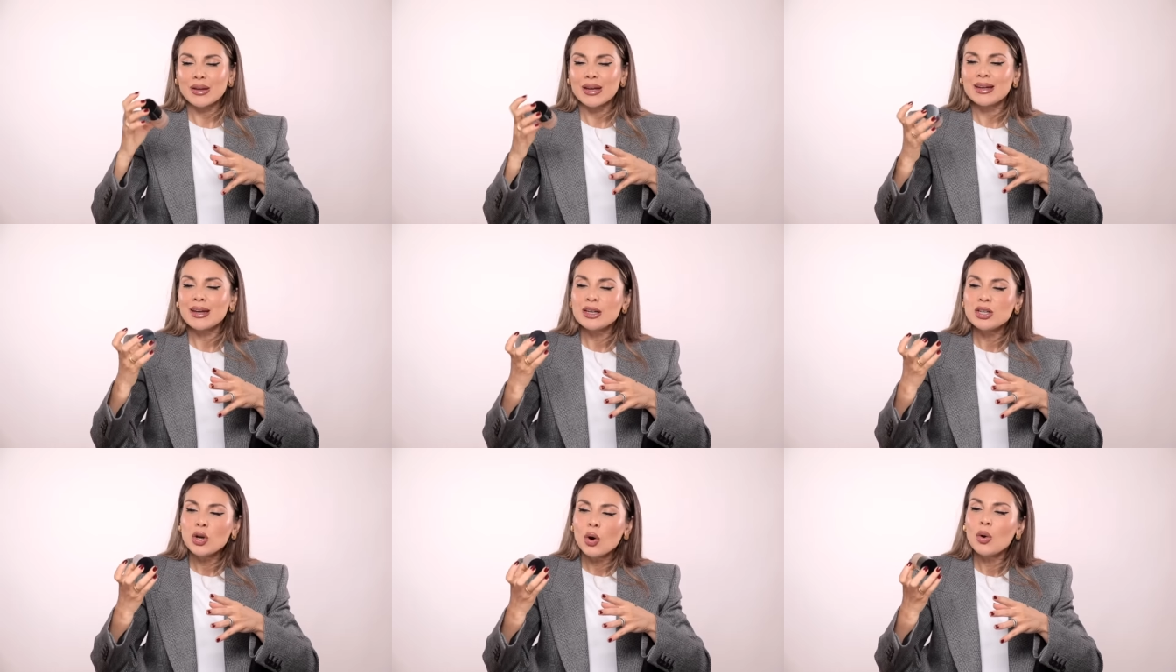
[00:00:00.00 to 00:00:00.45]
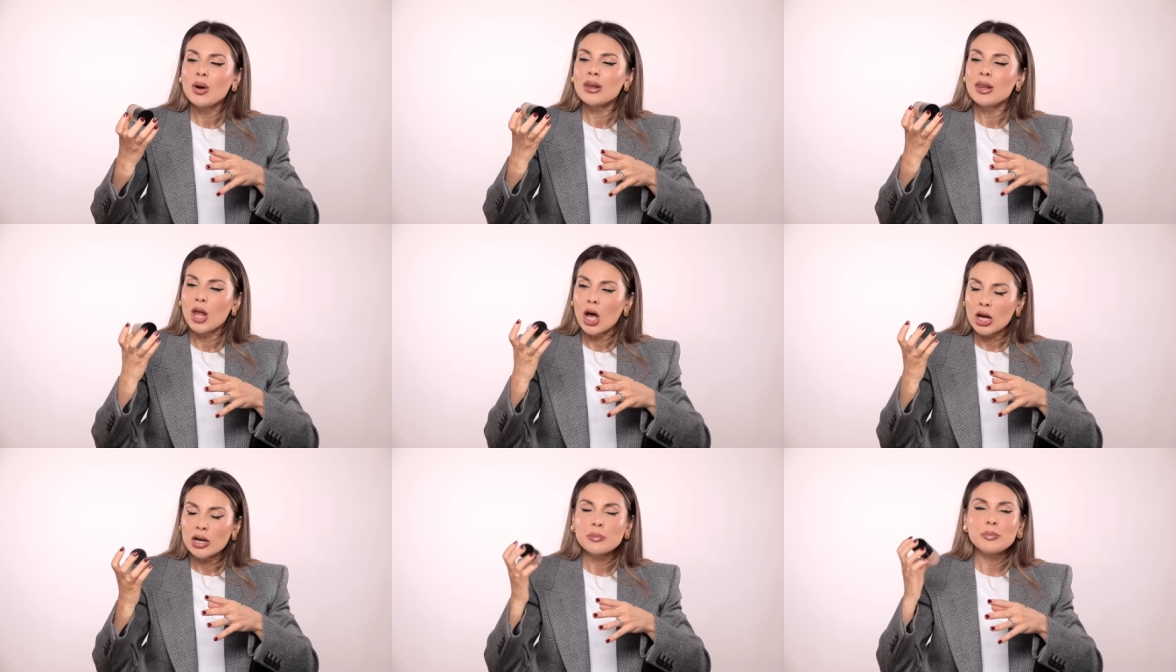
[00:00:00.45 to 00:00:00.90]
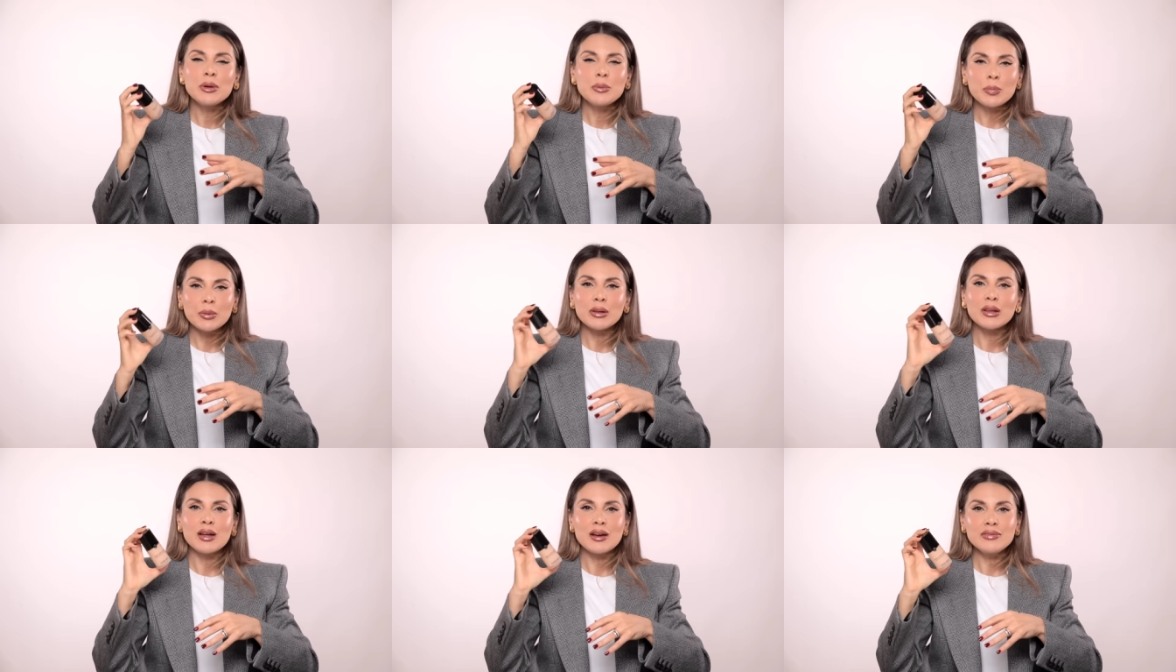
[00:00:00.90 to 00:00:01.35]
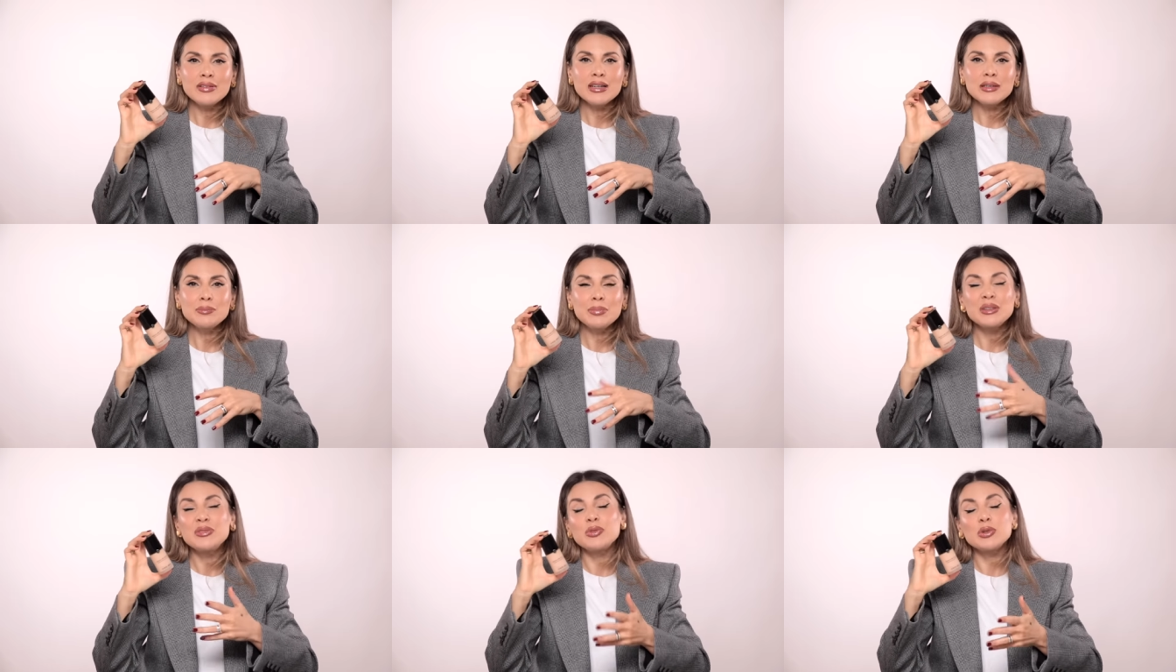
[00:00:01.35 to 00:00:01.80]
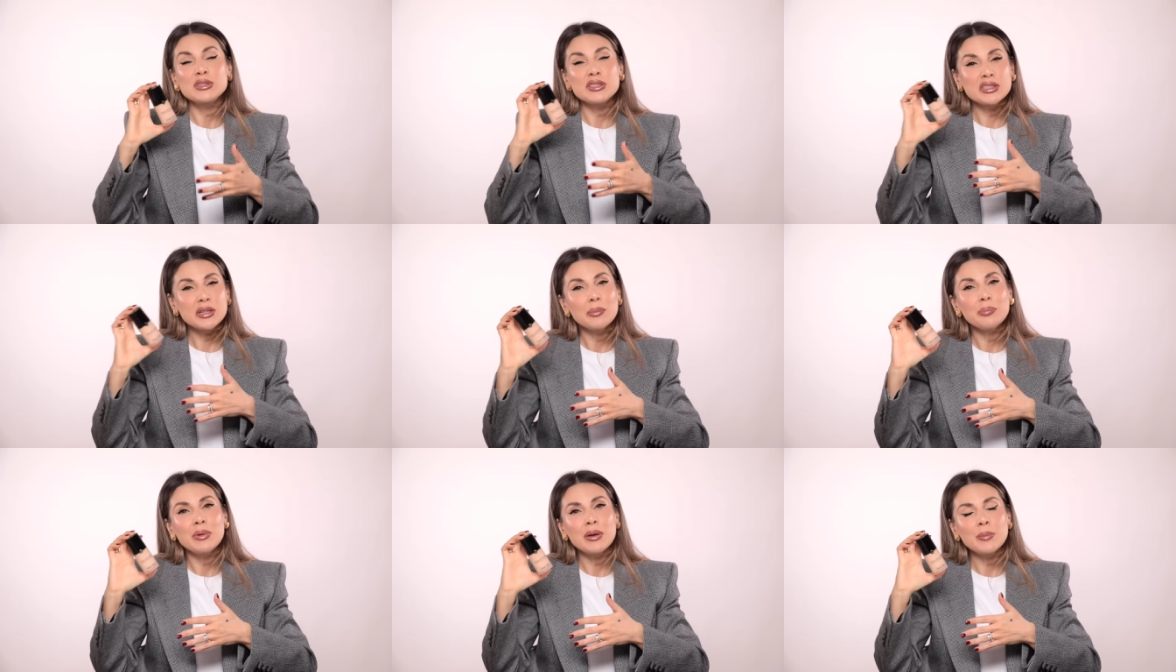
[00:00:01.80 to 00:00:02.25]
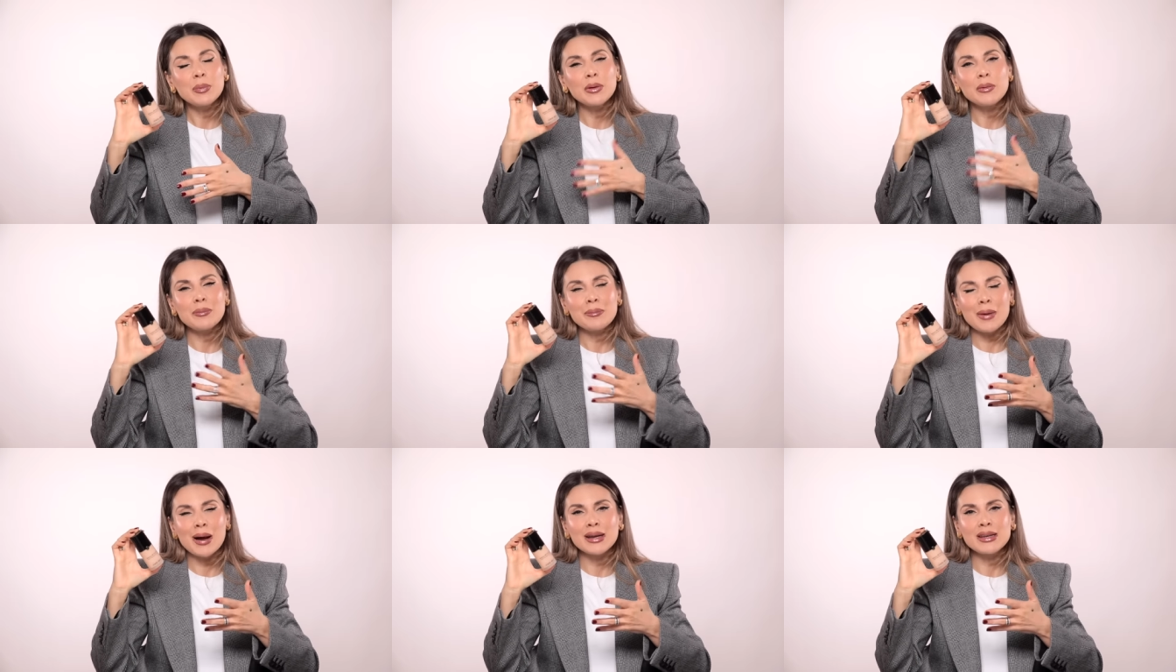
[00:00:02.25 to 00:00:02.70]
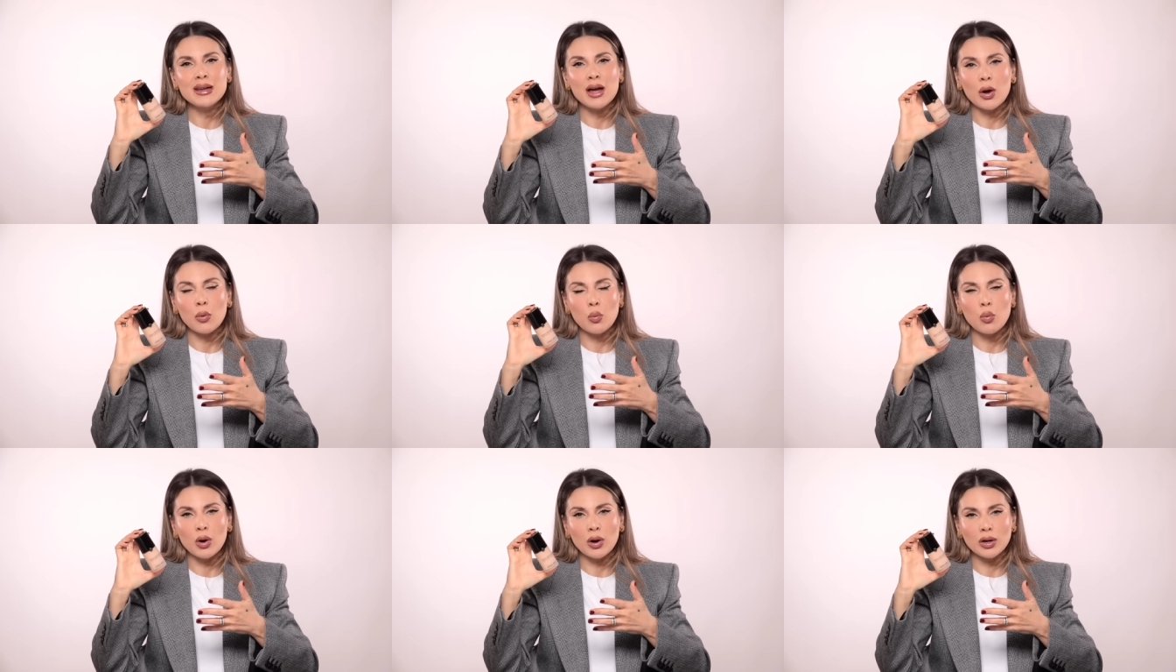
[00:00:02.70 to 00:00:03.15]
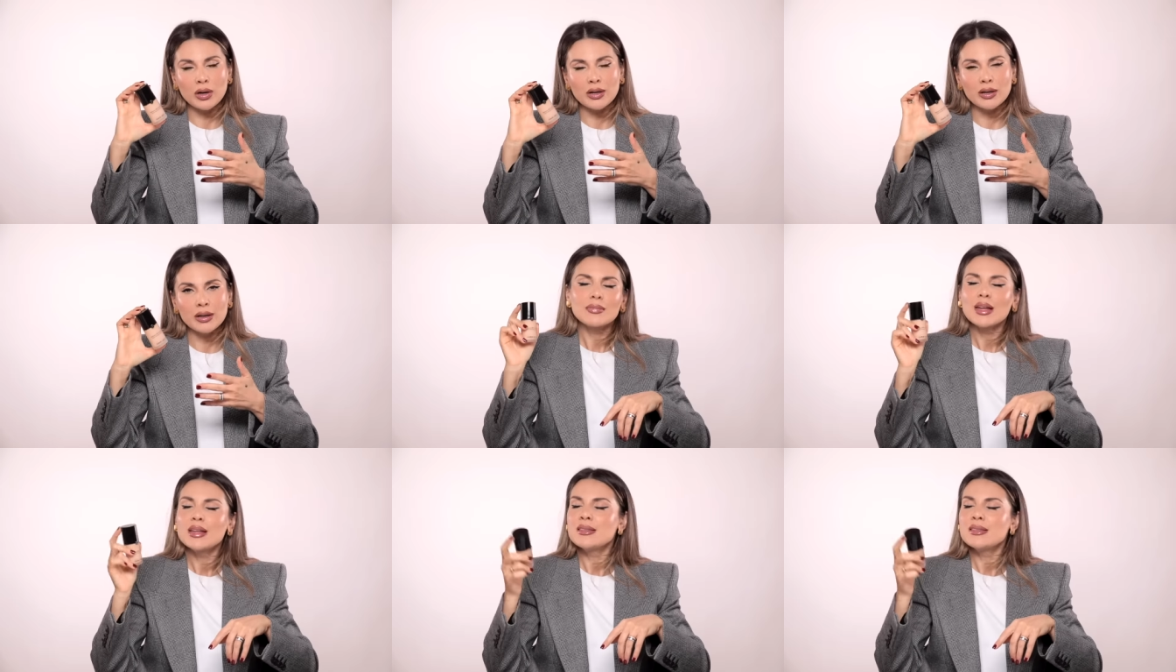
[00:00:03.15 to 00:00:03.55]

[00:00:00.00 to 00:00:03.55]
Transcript: And I know a lot of people love it, but for some people it might not work.